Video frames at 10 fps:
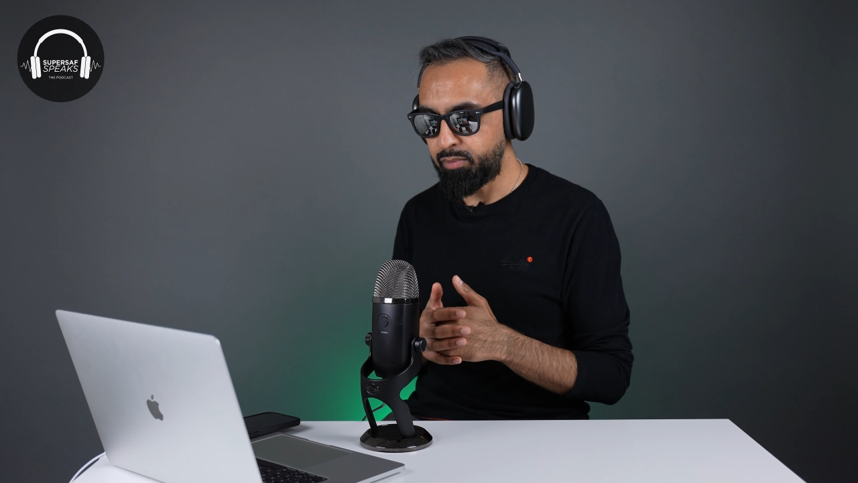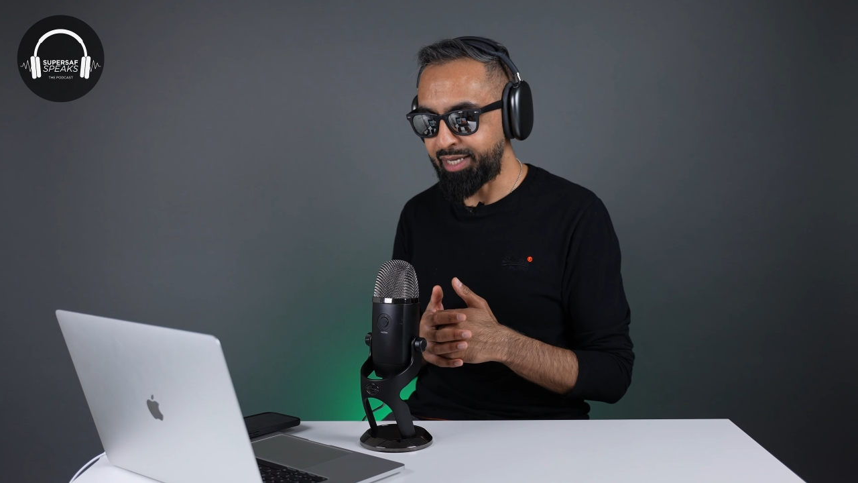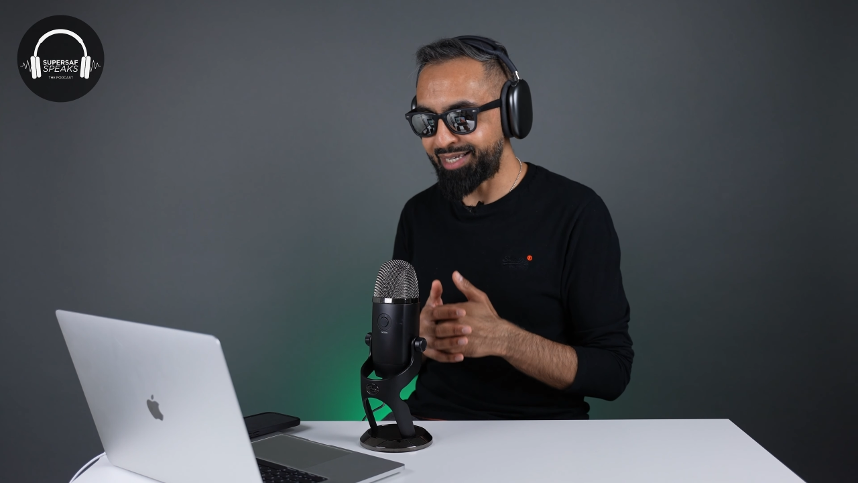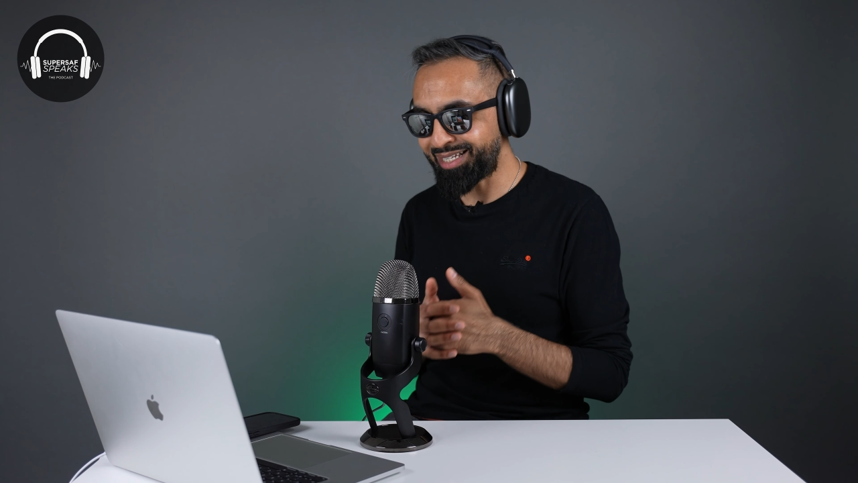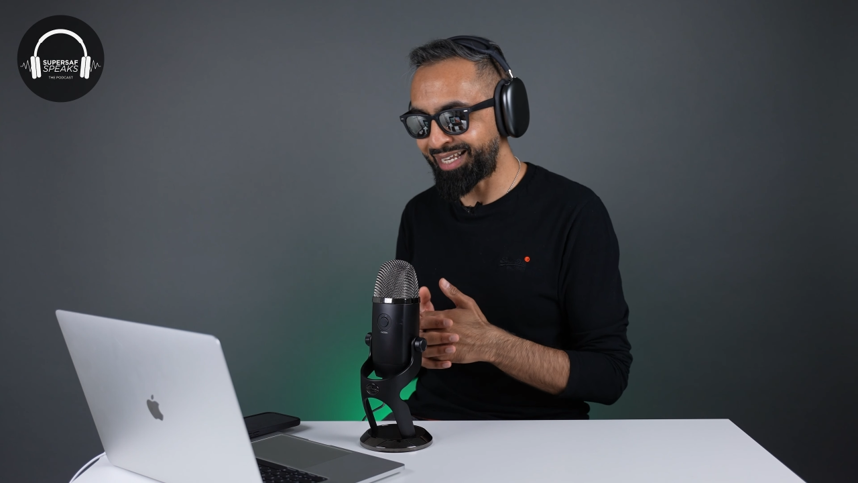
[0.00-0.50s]

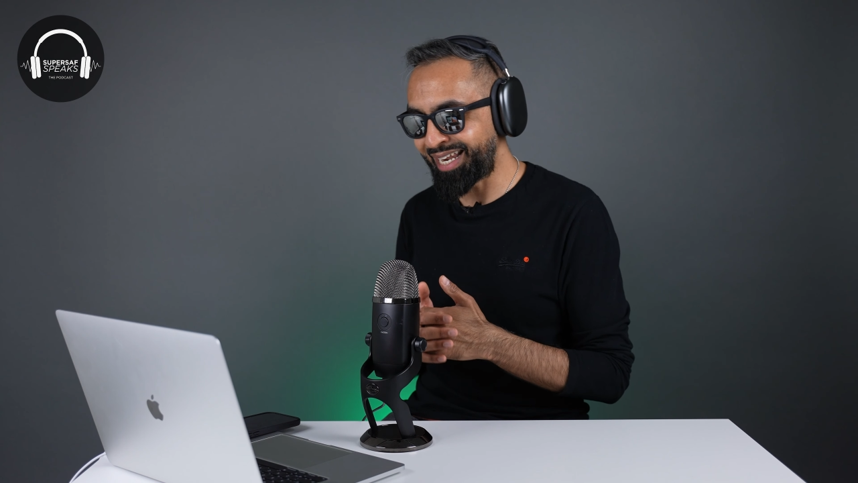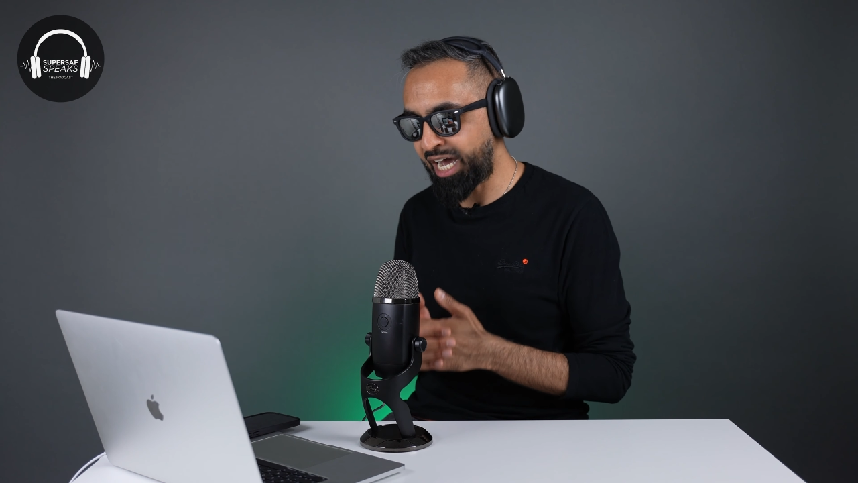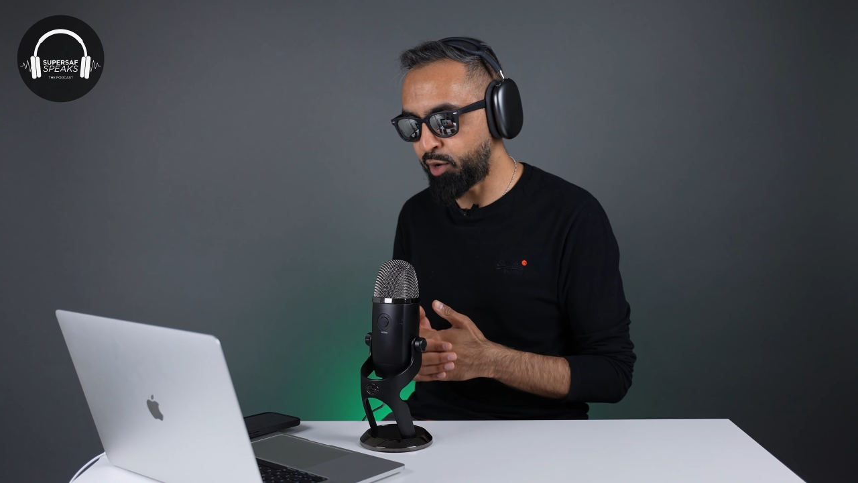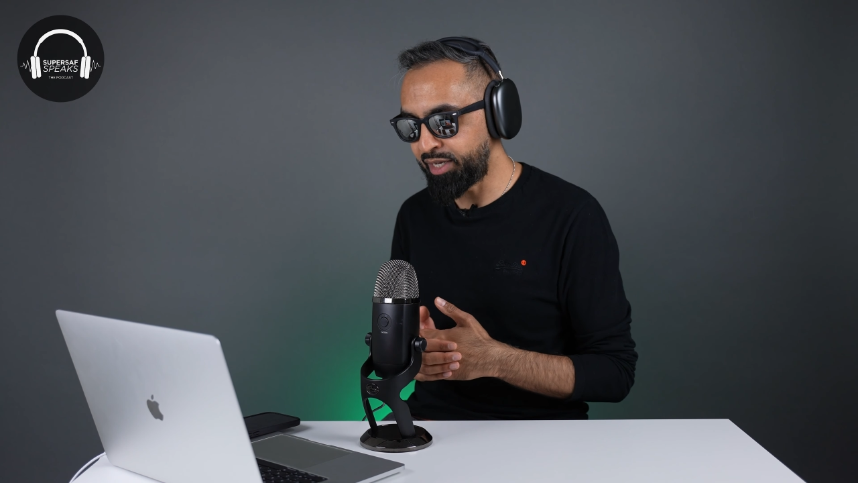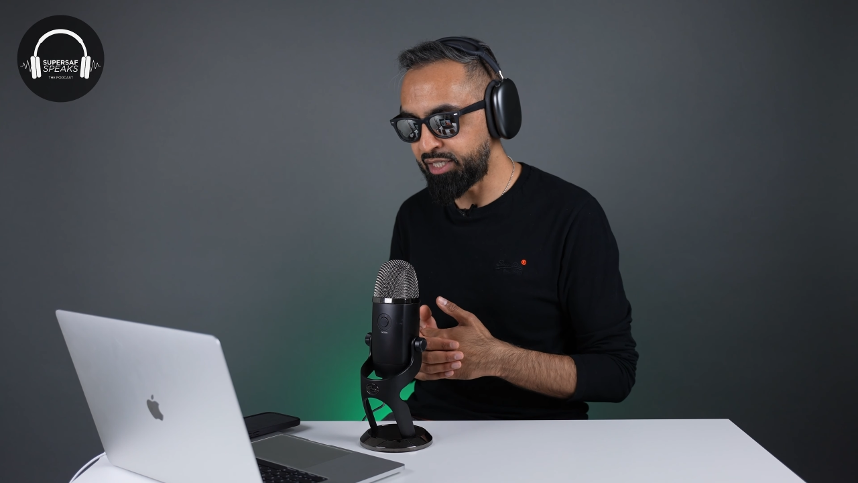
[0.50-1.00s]
Tesla
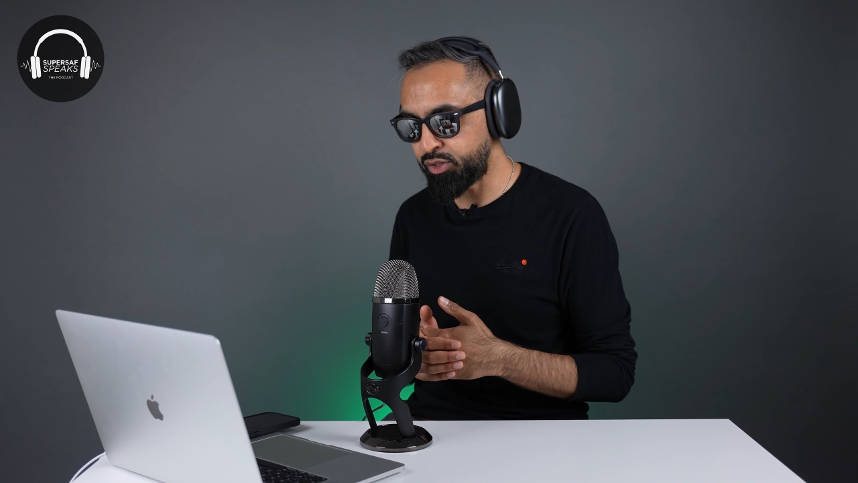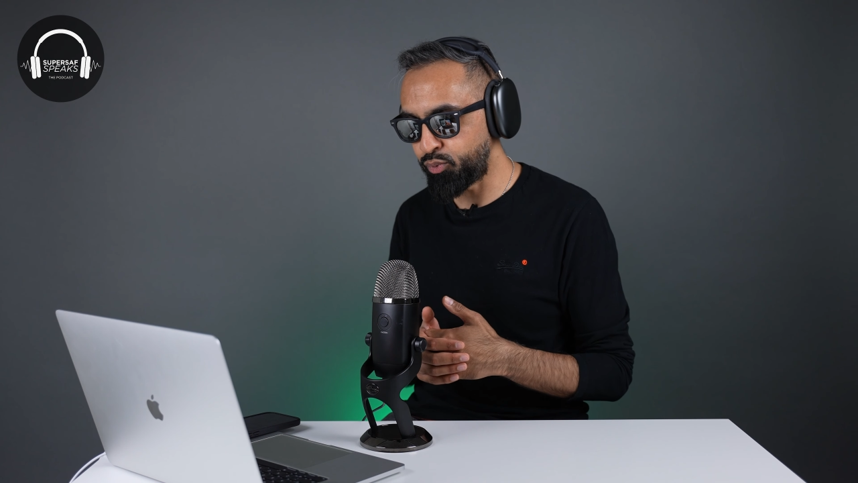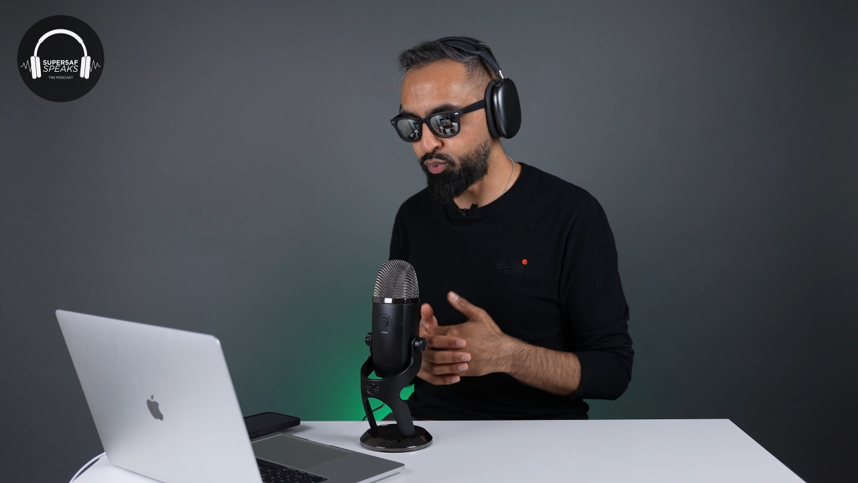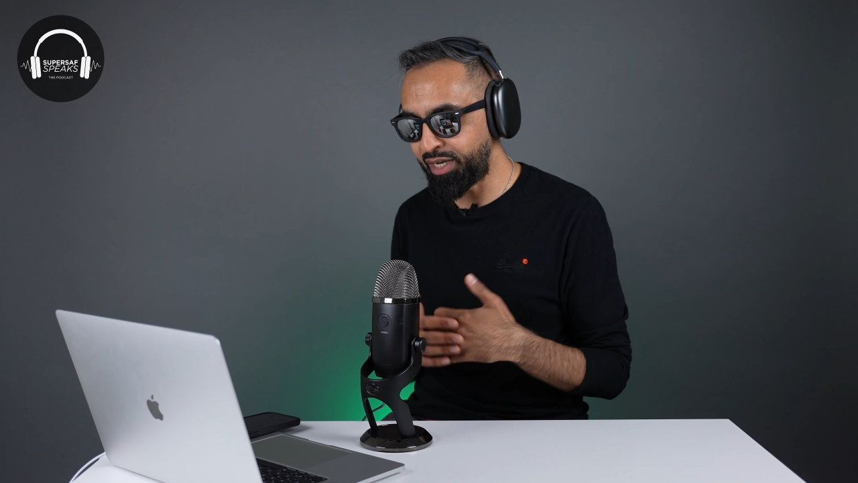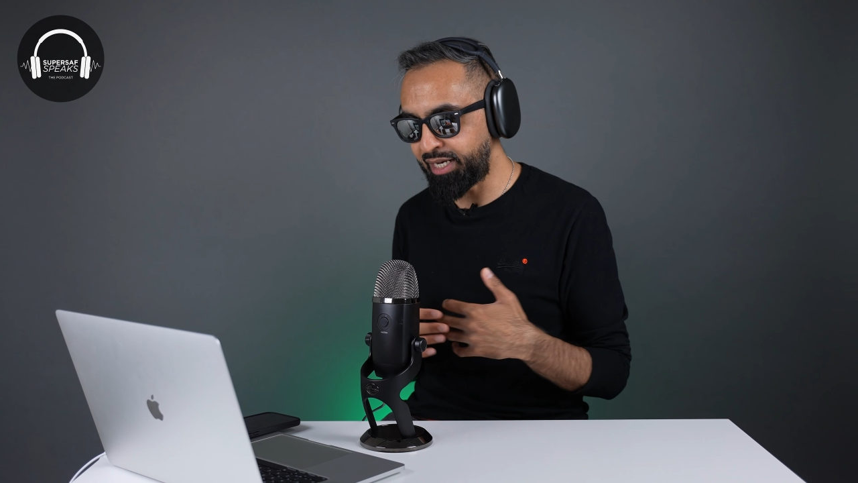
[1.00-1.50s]
now is
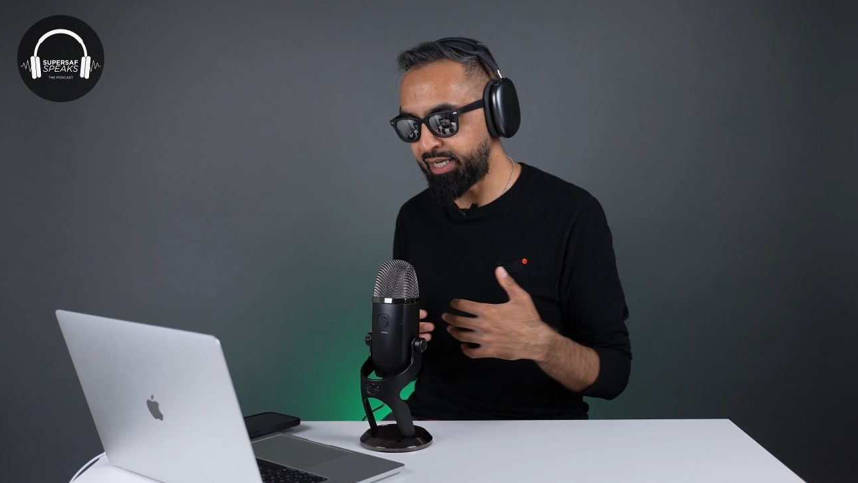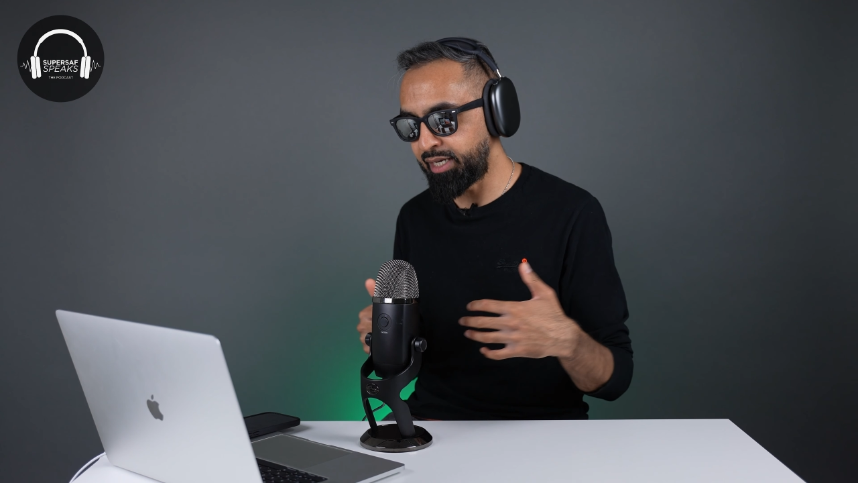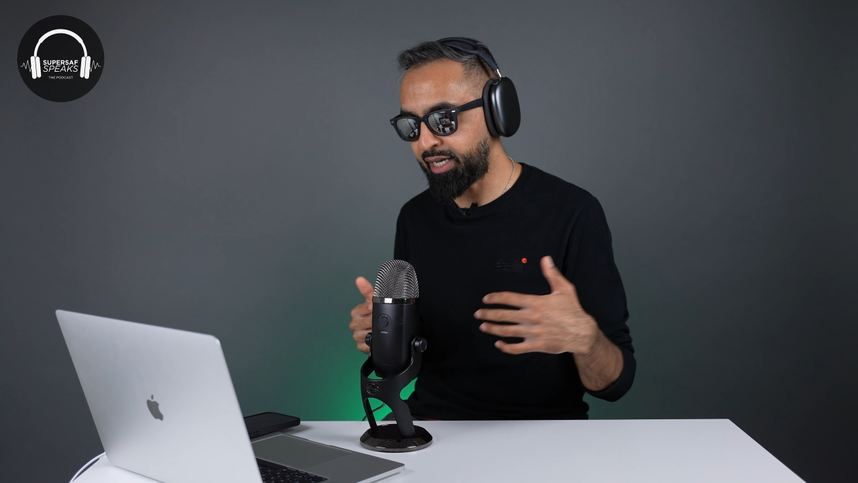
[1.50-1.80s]
really